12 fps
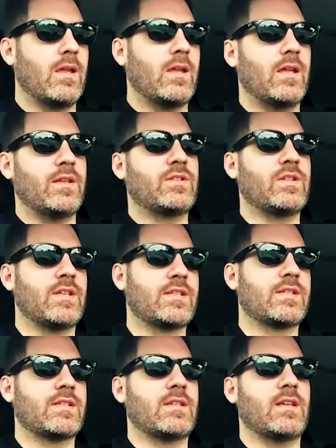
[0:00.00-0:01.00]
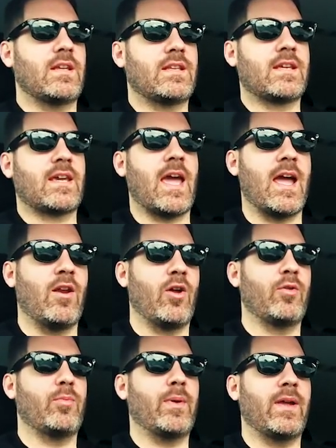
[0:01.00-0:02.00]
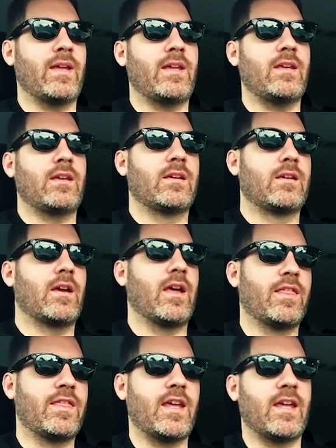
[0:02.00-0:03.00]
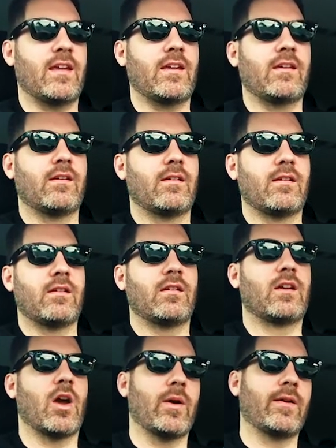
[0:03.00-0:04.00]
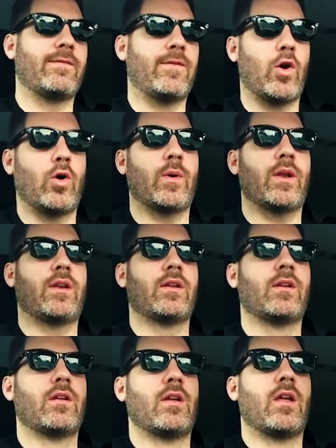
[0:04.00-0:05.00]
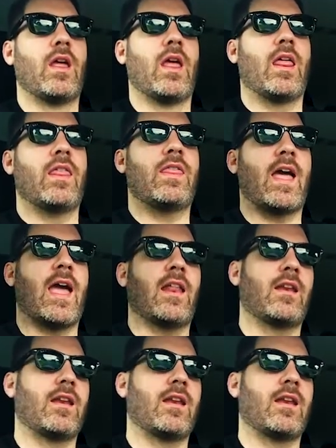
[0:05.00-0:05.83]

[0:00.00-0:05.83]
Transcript: It cannot be a thing going forward that,